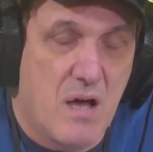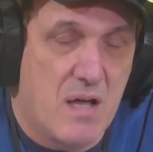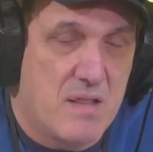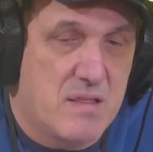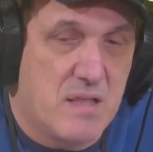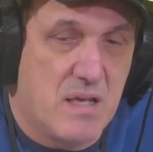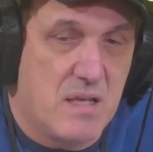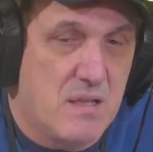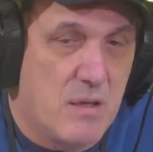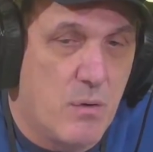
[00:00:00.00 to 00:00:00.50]
I
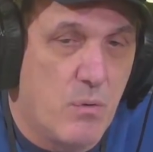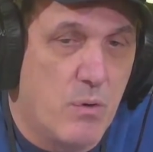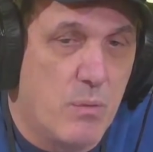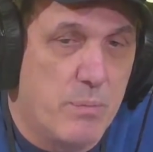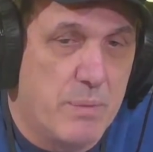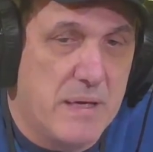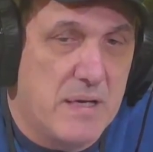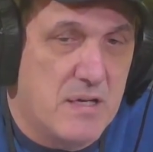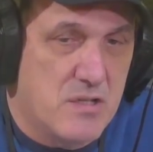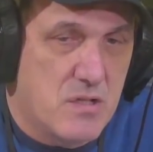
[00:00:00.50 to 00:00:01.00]
think there will
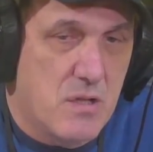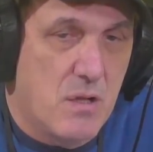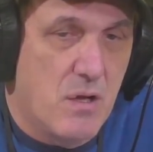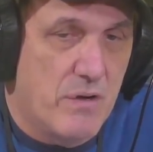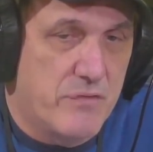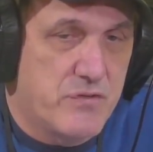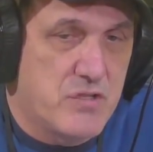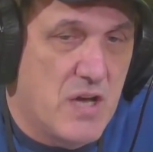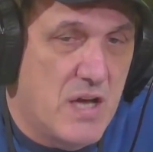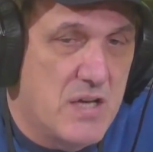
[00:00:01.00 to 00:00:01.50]
be a lot
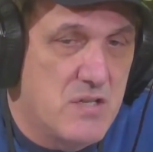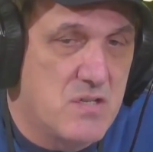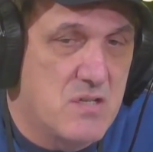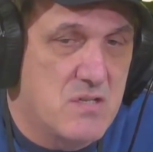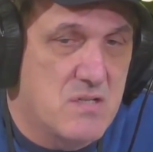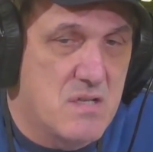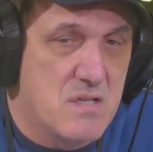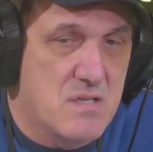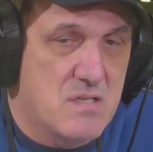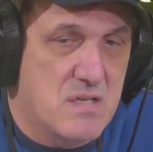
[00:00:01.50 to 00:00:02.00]
of
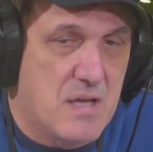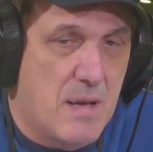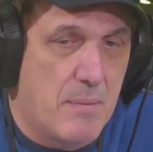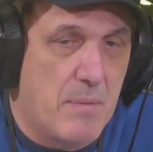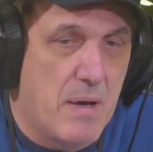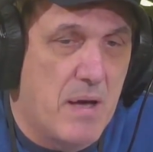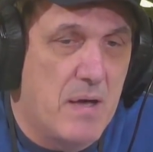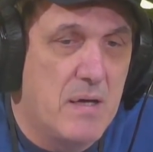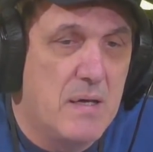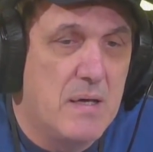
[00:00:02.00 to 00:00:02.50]
changes this
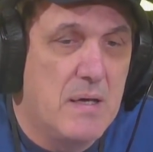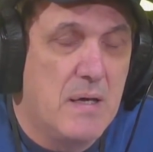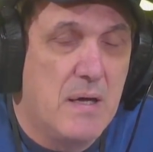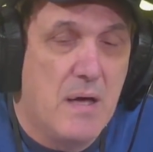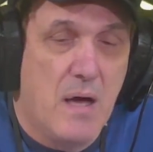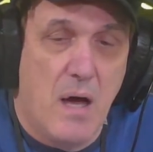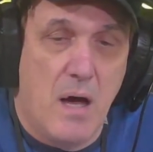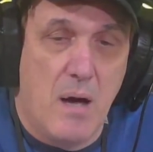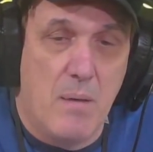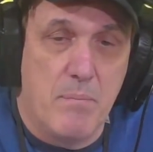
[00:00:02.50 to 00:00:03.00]
summer.
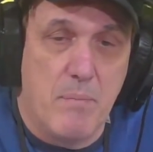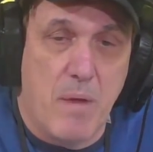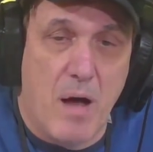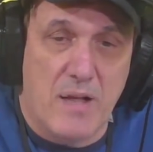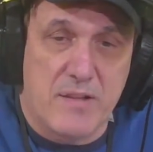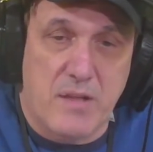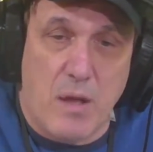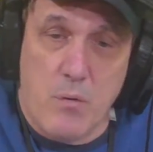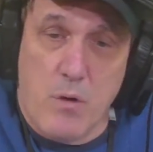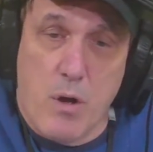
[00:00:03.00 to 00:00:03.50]
I
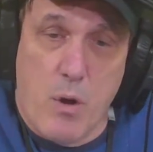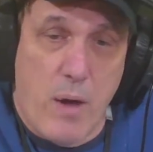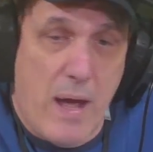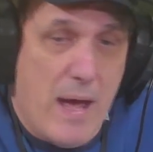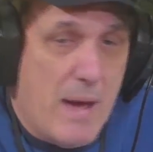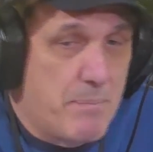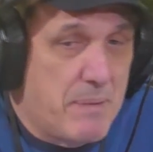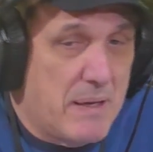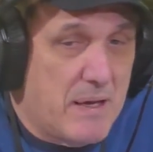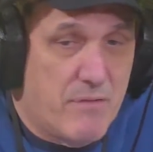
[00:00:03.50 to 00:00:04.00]
don't know
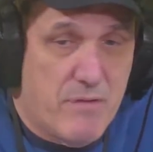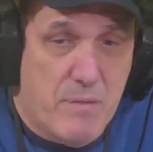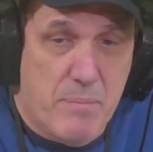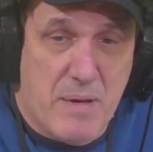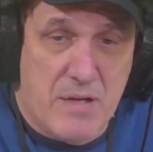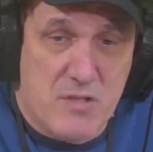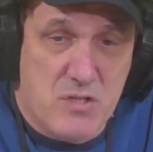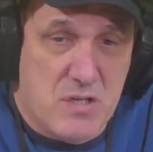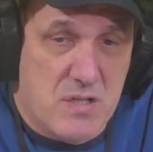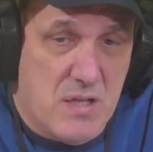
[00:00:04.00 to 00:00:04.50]
how big of a
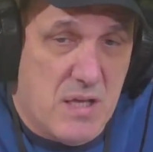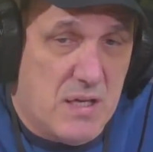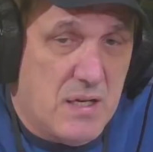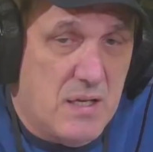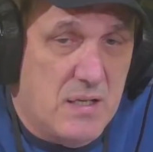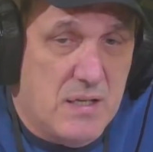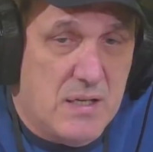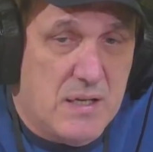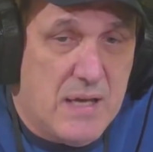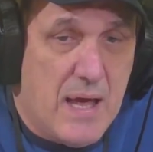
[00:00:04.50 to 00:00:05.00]
budget they're
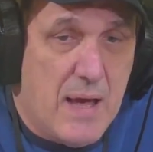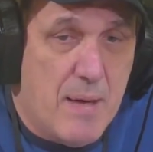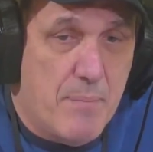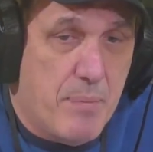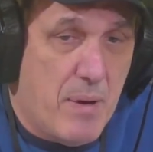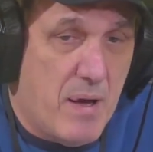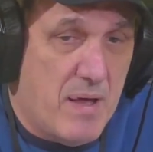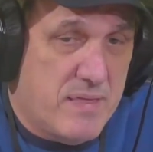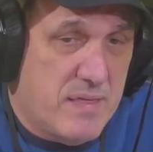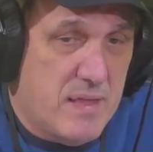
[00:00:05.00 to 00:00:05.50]
going to get,
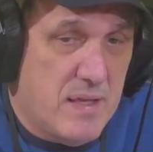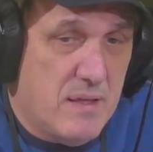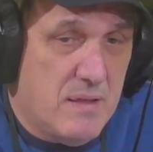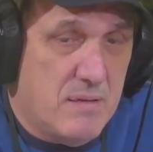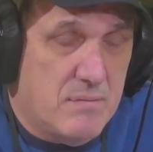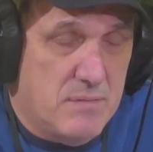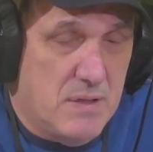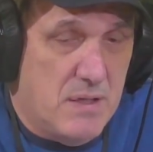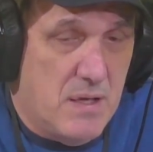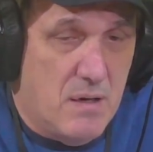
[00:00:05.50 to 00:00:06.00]
but I think,
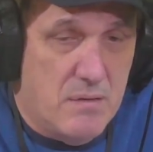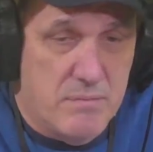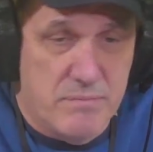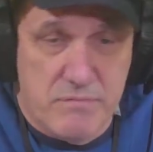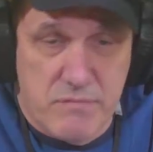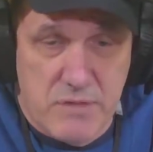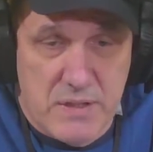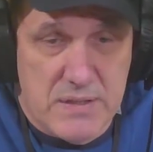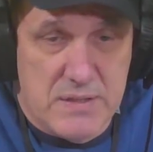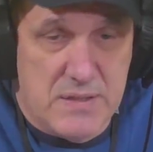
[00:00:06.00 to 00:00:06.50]
you know,
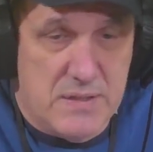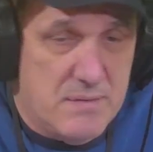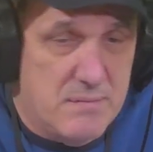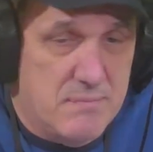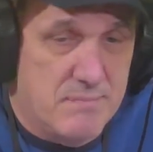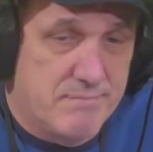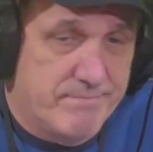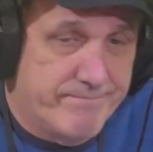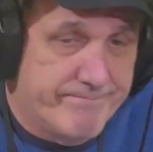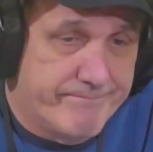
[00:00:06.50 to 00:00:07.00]

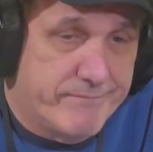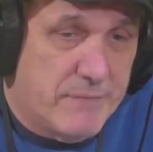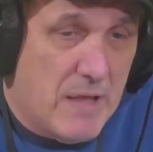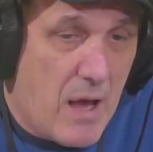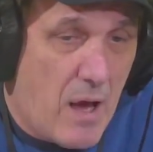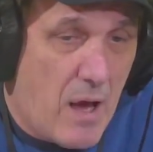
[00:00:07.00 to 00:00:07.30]
reading they're